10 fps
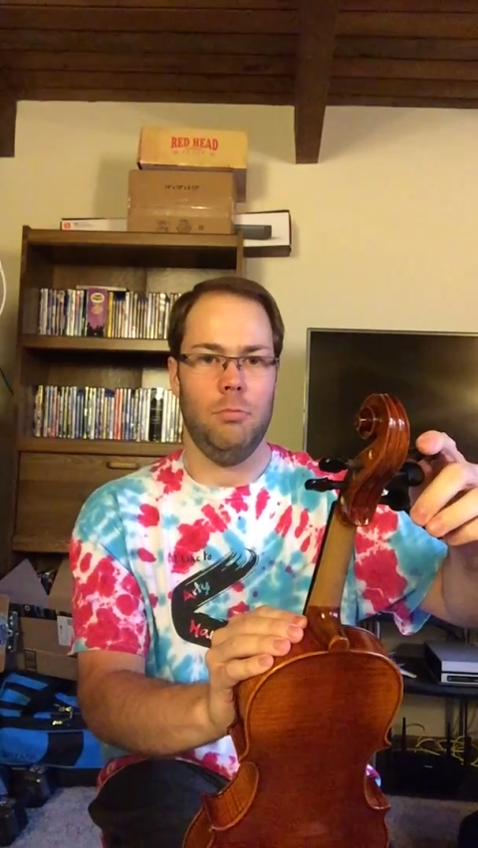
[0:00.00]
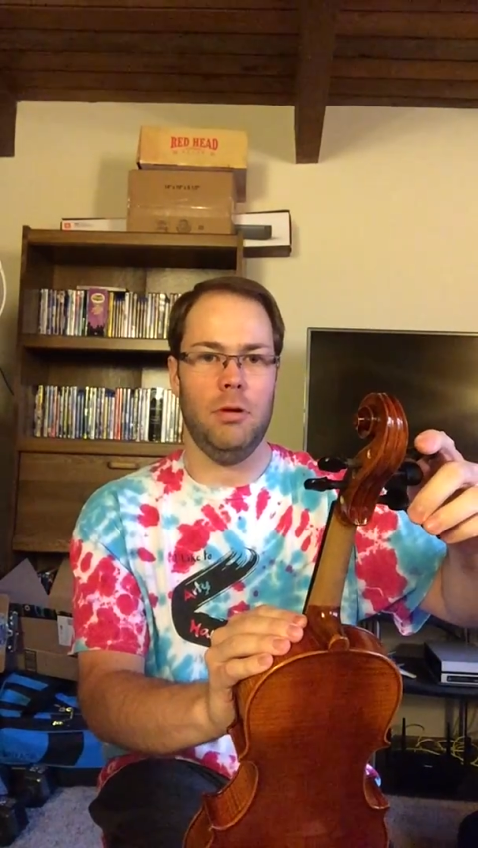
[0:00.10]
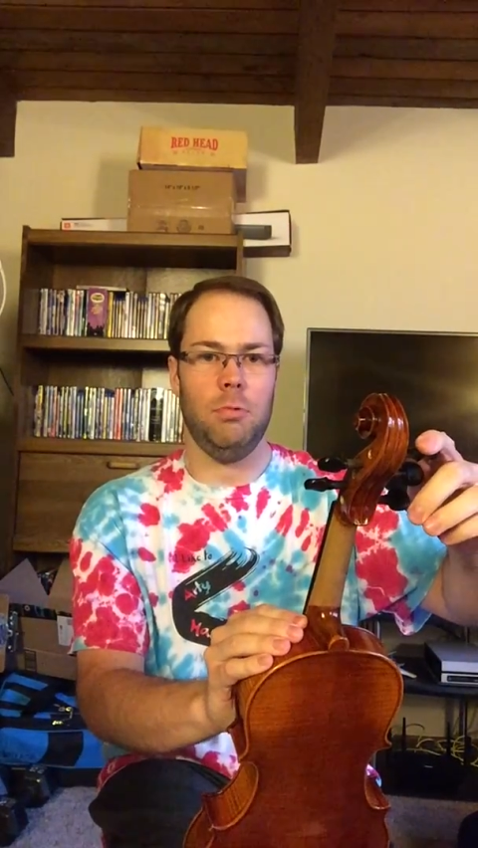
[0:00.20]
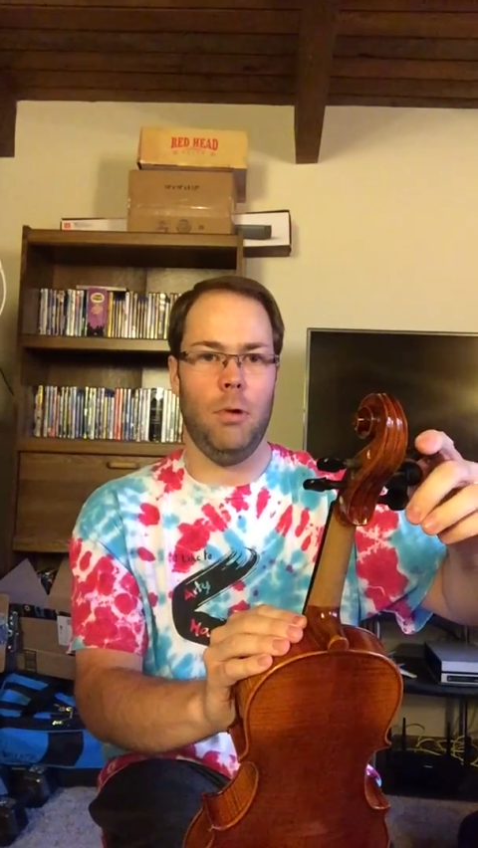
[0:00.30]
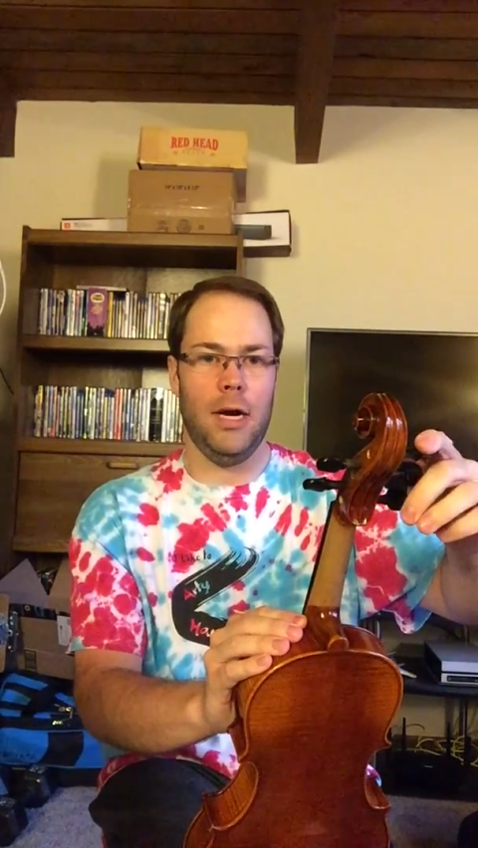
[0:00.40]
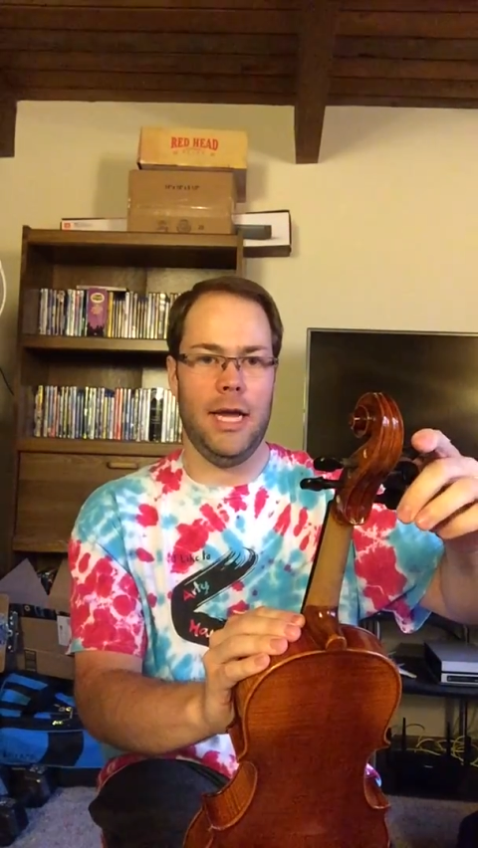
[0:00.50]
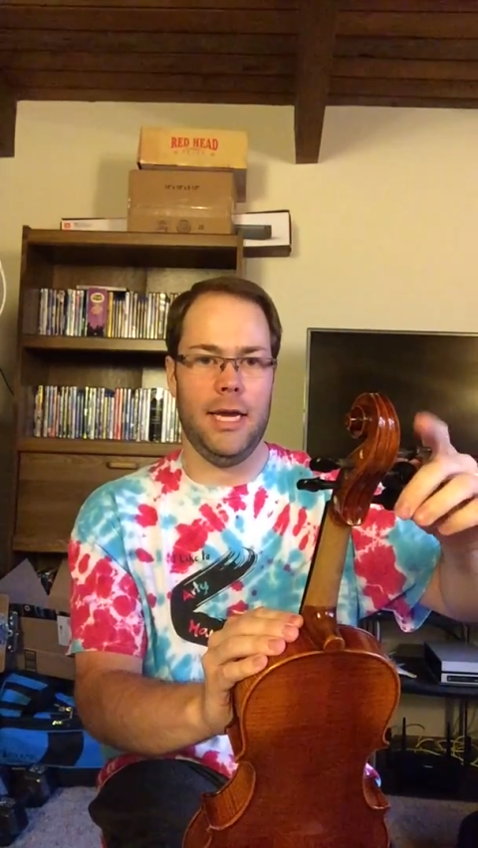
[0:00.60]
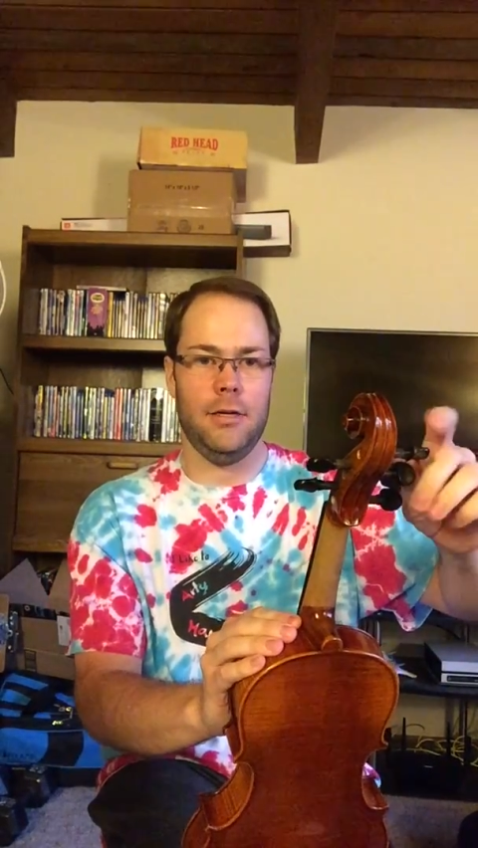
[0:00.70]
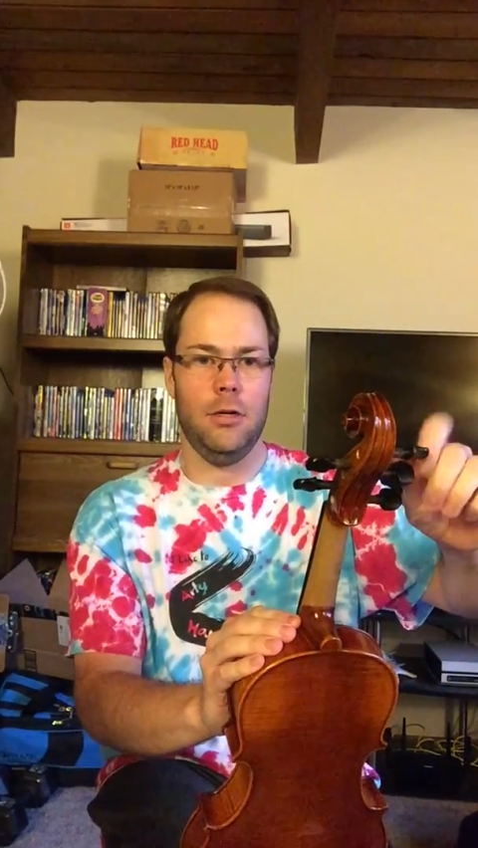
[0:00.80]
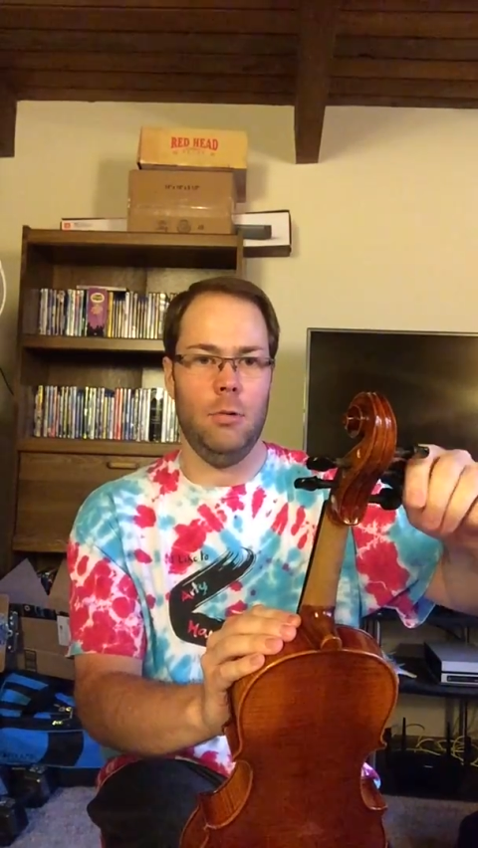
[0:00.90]
with one
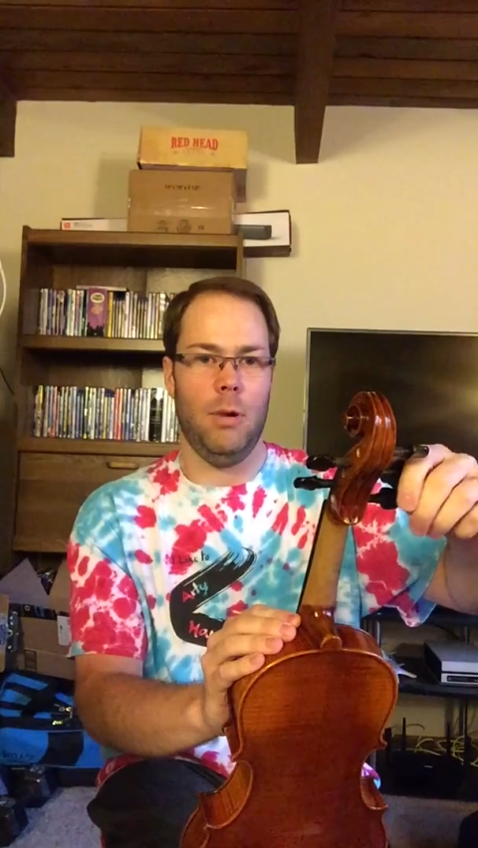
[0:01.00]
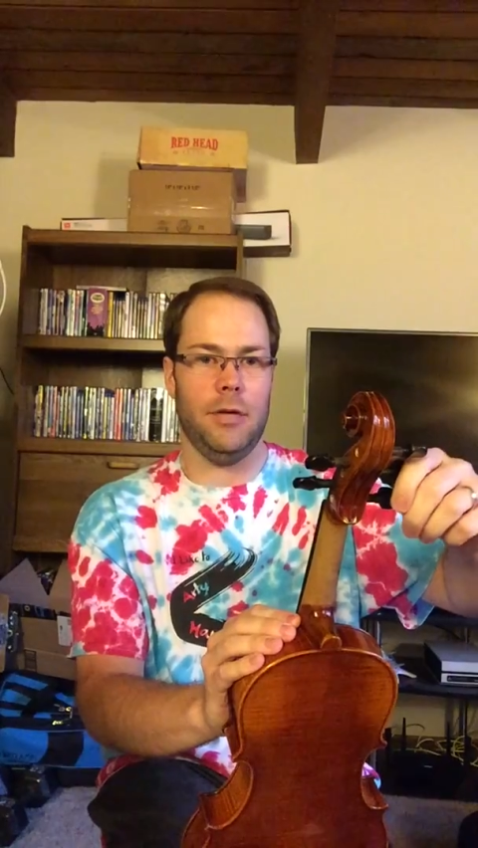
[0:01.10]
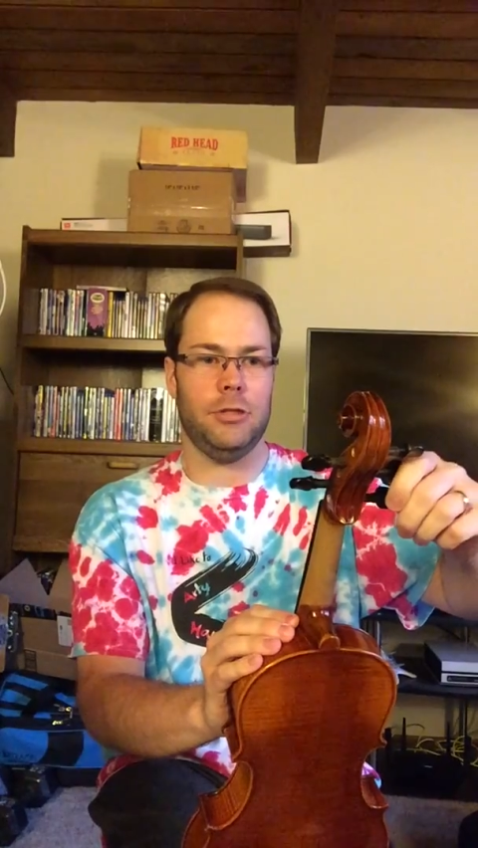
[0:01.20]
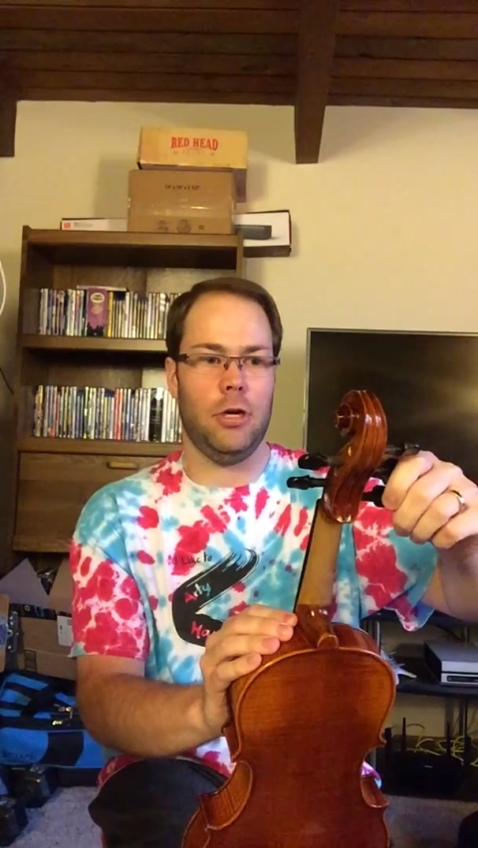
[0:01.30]
hand while